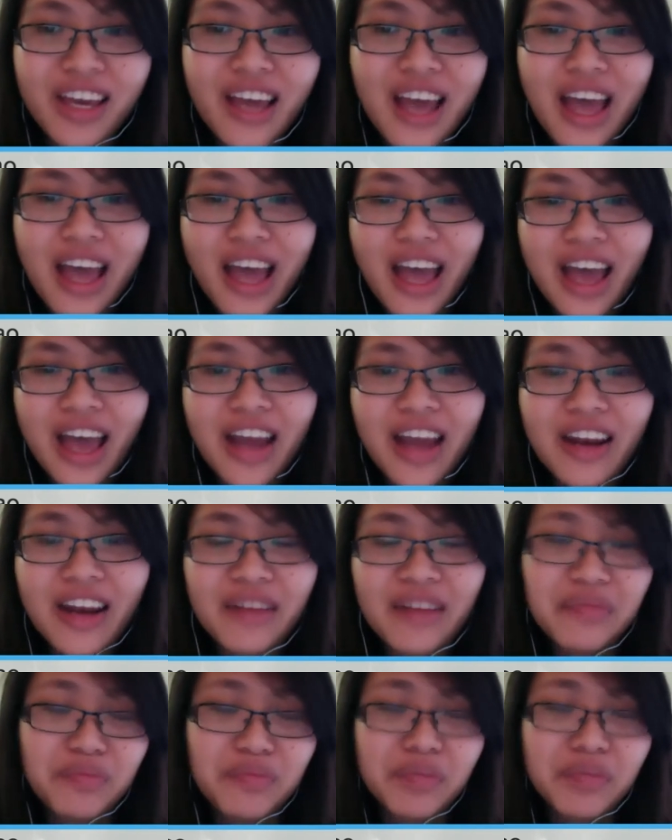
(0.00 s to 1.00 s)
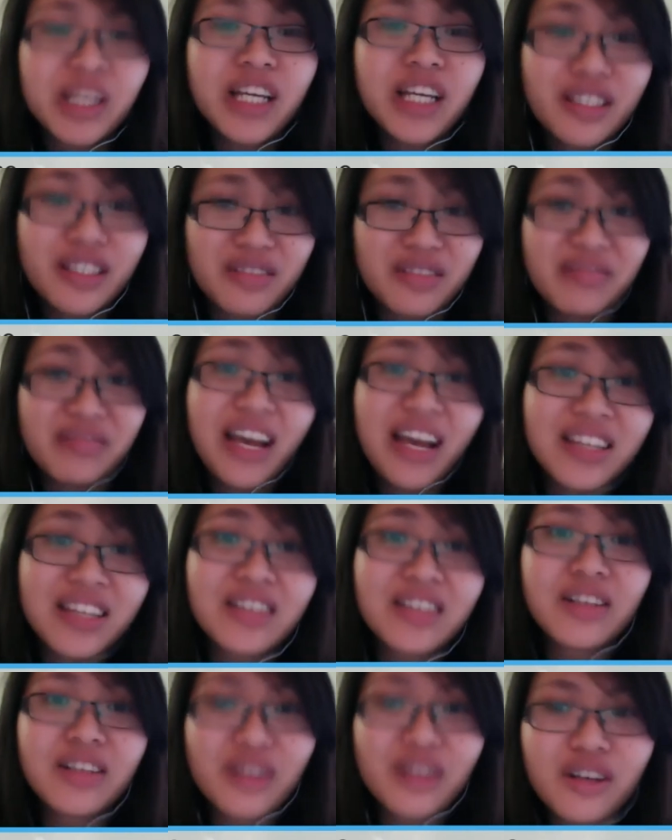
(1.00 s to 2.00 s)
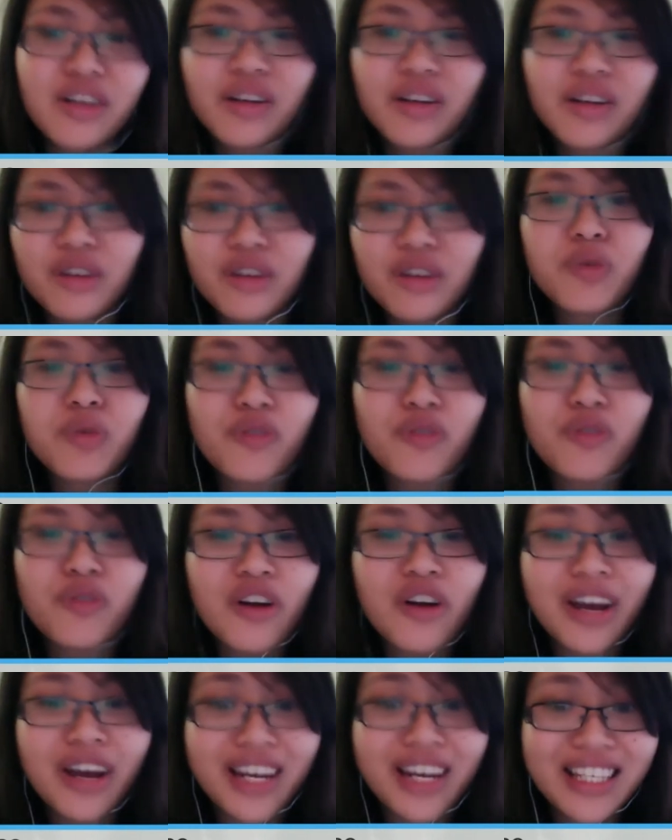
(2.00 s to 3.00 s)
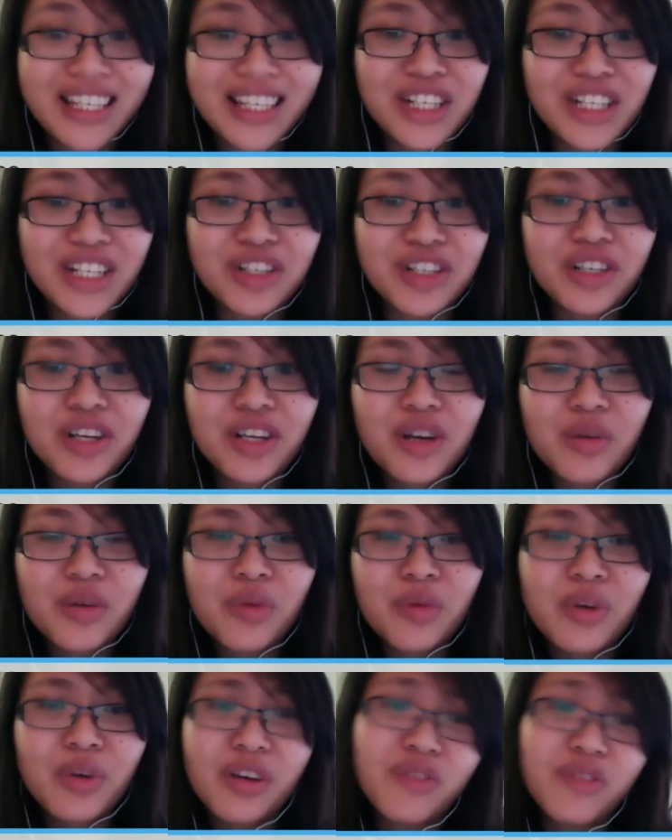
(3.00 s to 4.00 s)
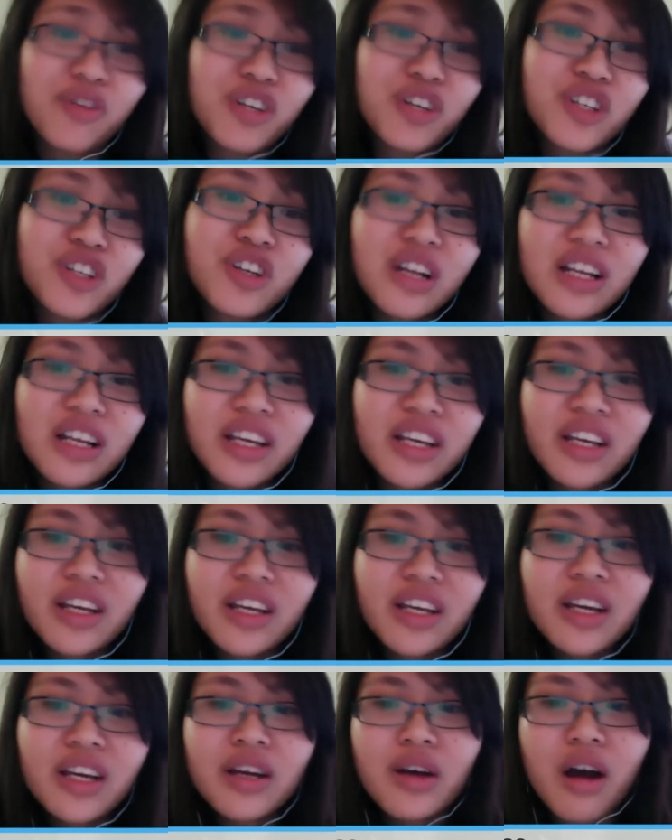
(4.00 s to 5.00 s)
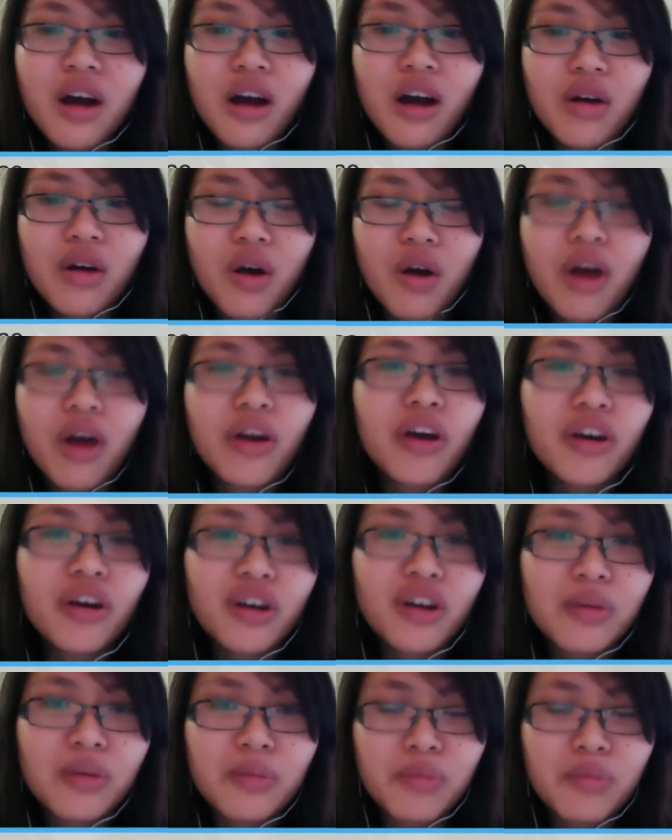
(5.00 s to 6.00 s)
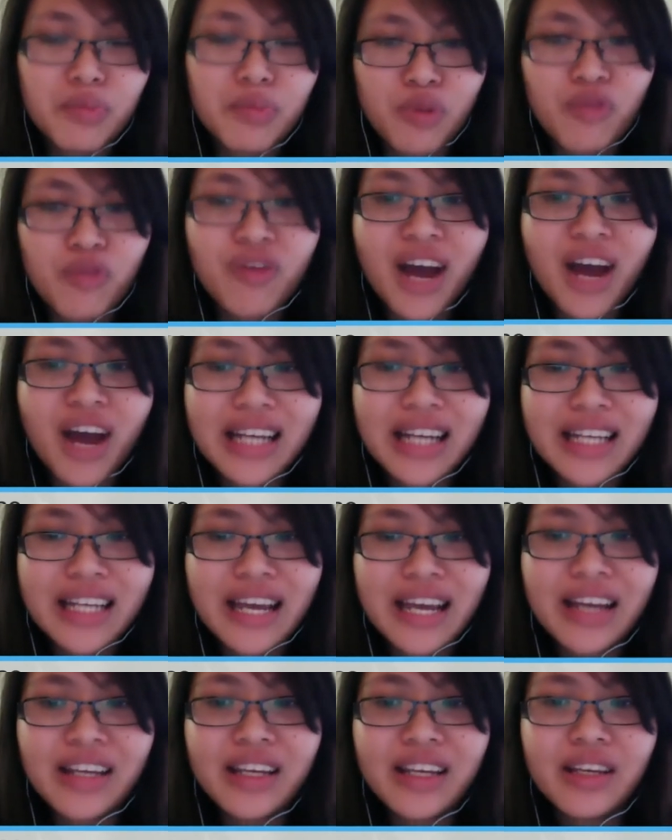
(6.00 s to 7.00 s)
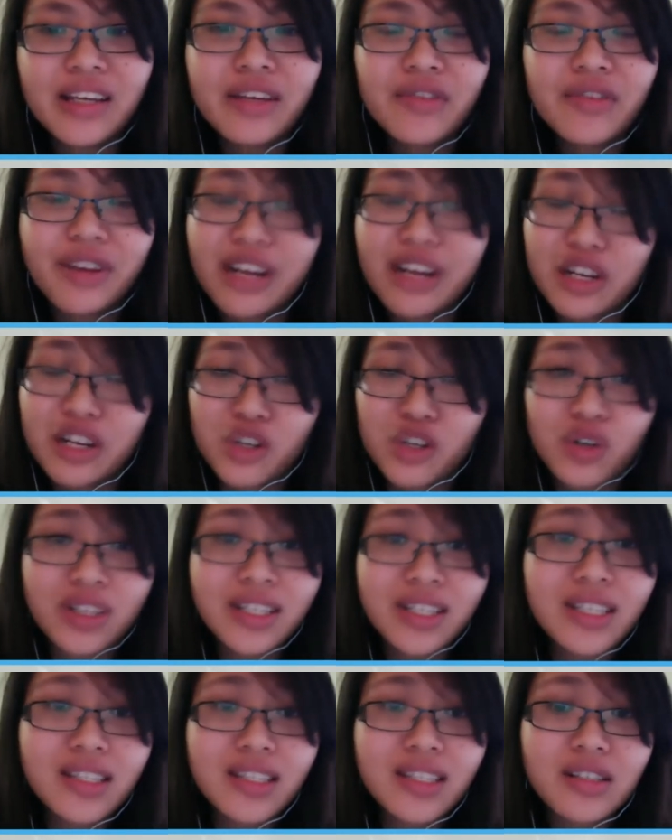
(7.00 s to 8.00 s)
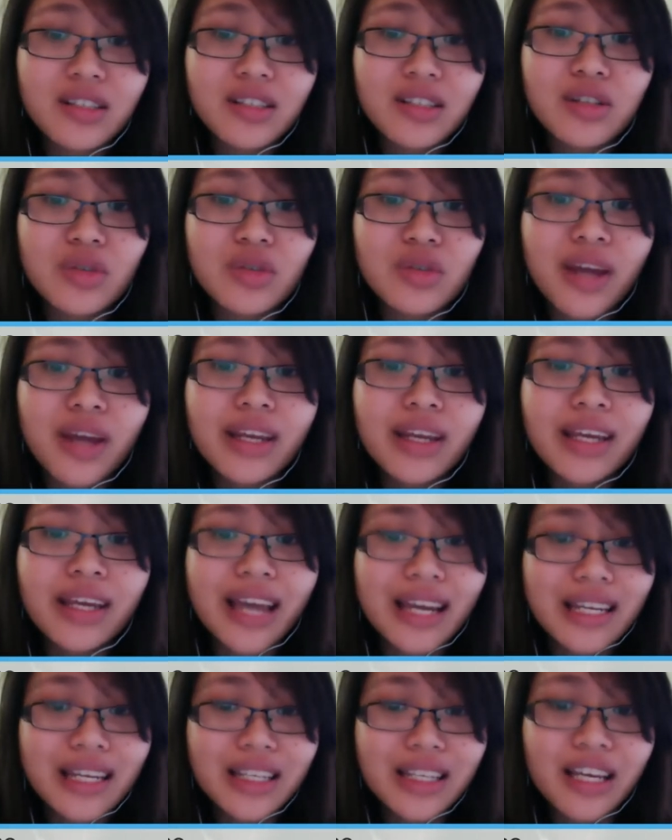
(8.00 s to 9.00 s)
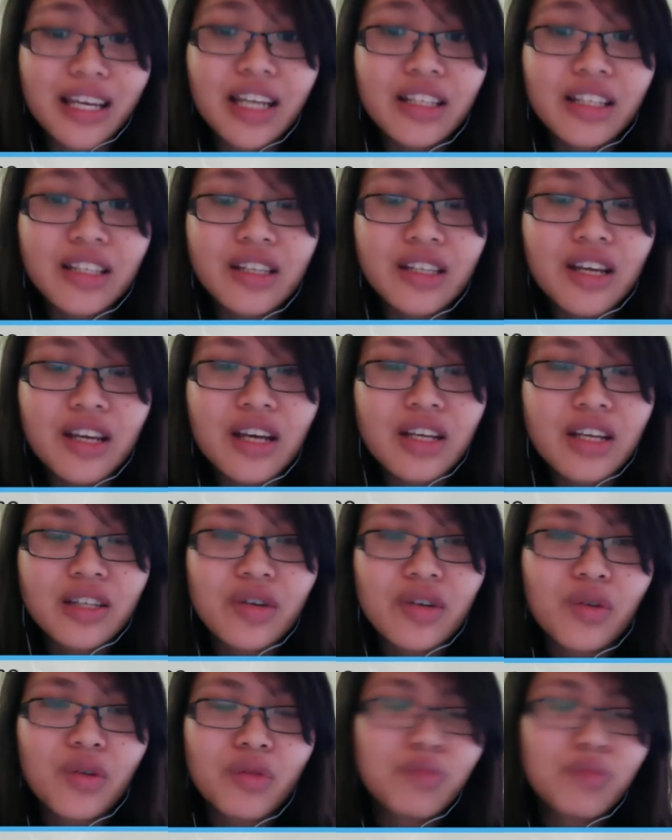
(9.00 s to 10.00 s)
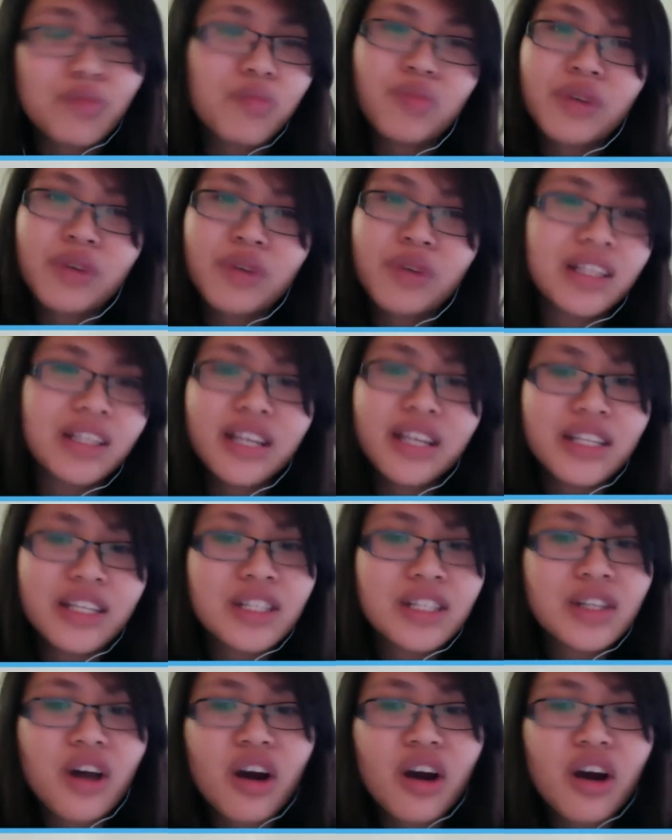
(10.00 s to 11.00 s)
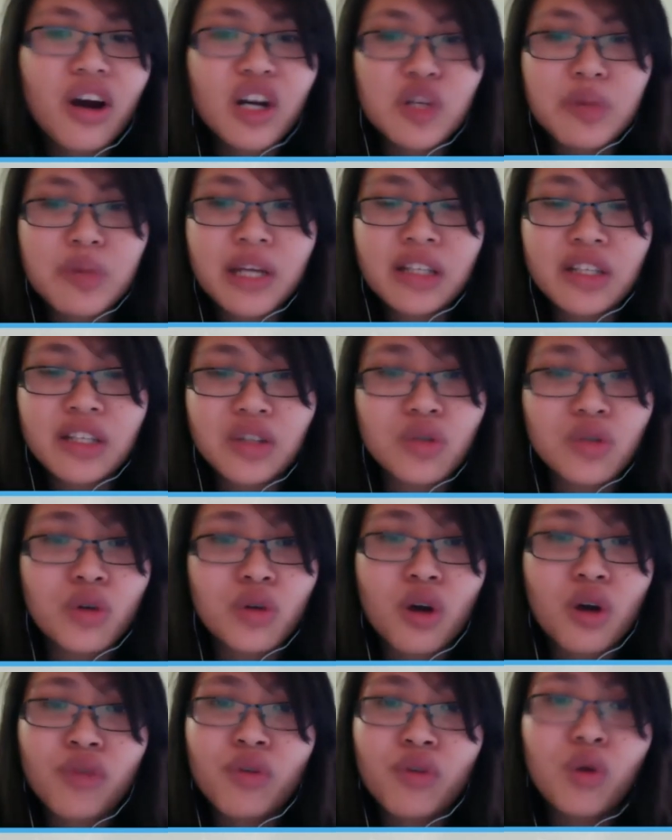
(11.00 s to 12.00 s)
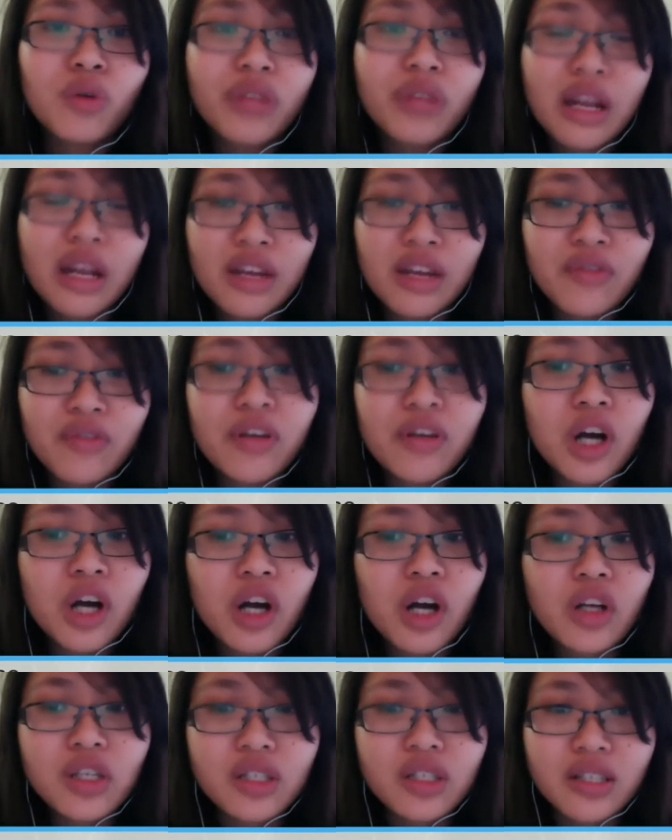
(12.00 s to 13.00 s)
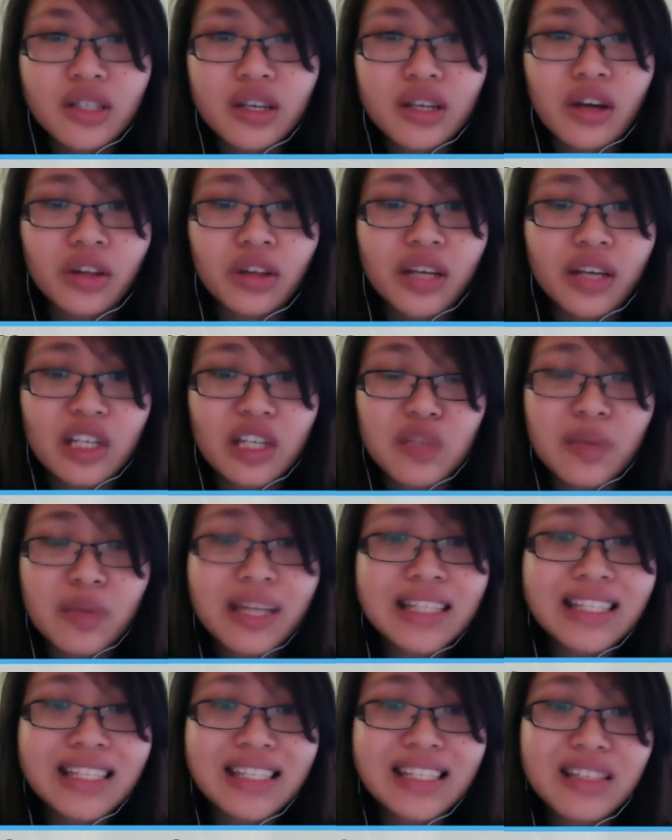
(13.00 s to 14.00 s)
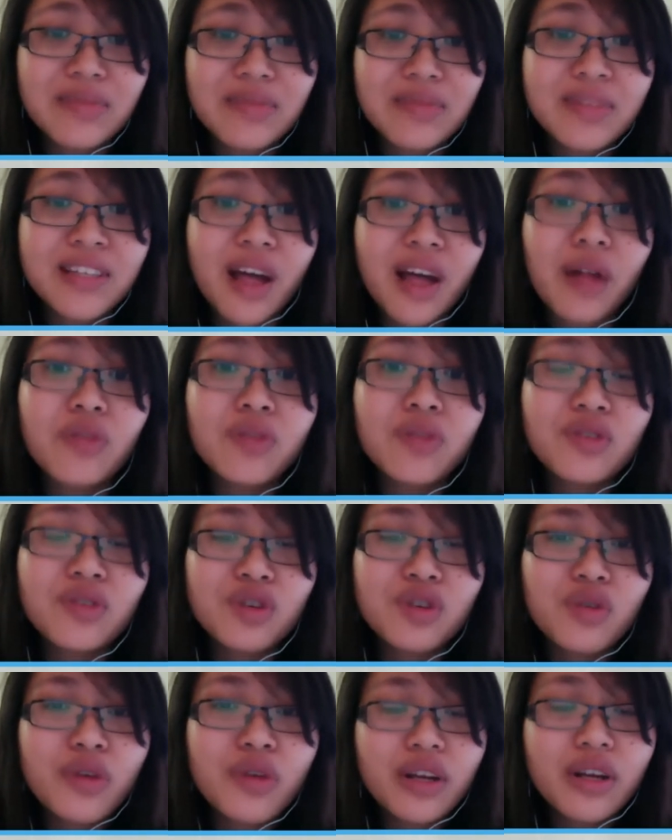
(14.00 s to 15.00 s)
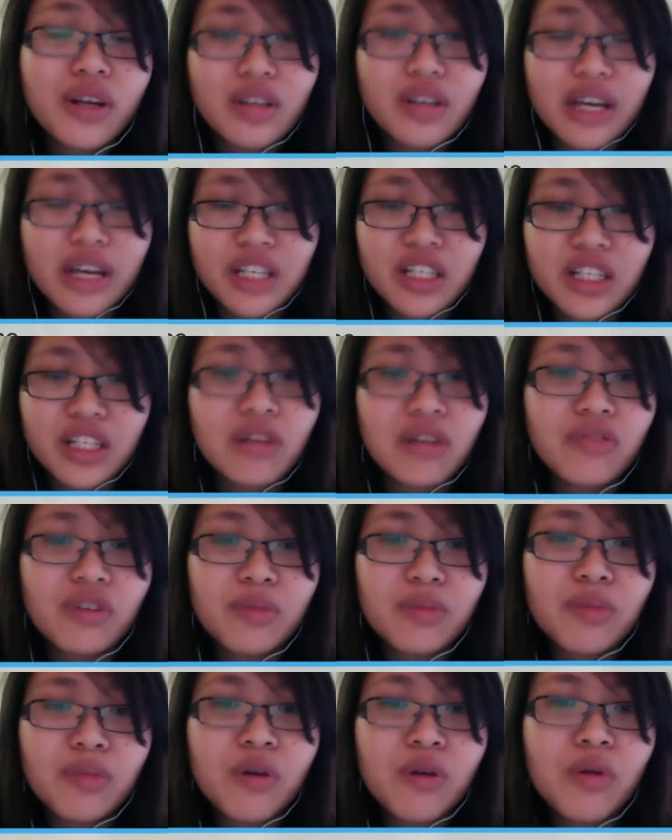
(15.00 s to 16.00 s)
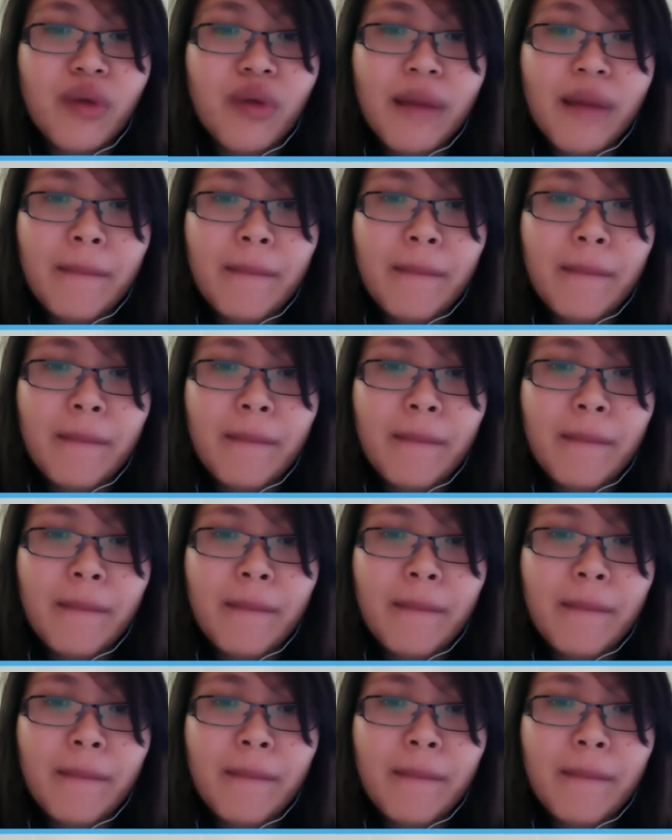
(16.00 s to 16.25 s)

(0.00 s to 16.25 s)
And because as a non-profit organization, we unfortunately are not going to provide any financial assistance to any candidates. So candidates are expected to cover all their living costs and other expenses themselves during the SELV program.